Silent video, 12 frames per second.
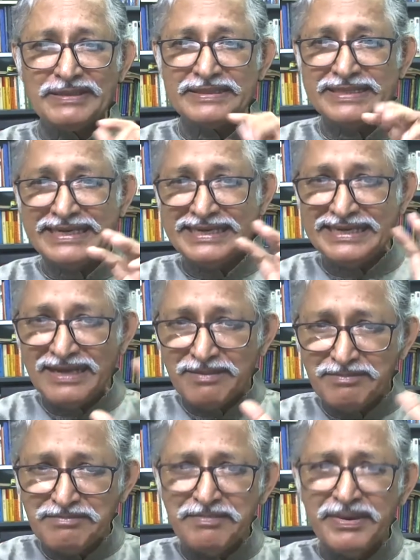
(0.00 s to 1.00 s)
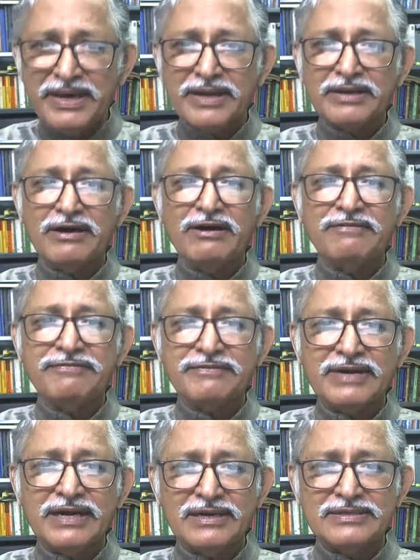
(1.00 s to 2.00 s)
the number of
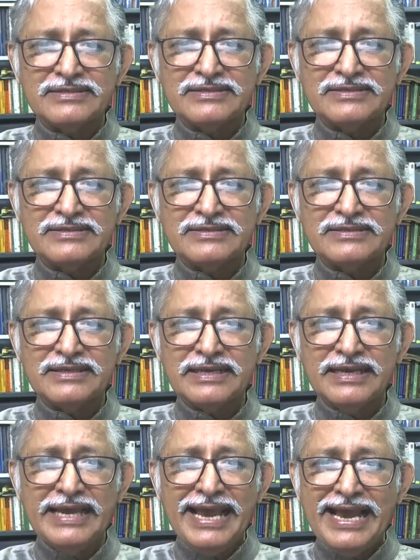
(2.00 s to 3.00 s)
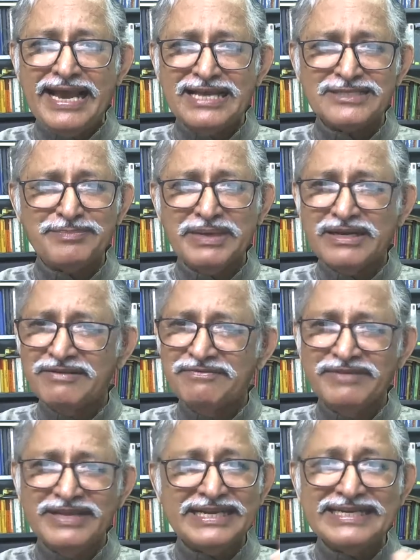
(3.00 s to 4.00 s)
cults has
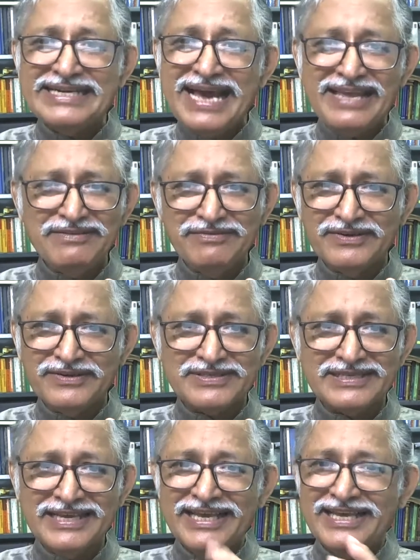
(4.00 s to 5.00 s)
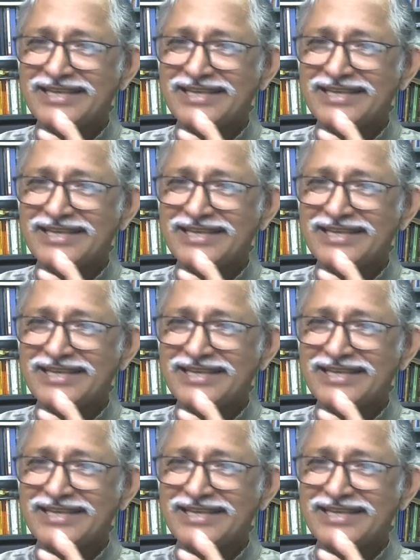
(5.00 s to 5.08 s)
become very diverse.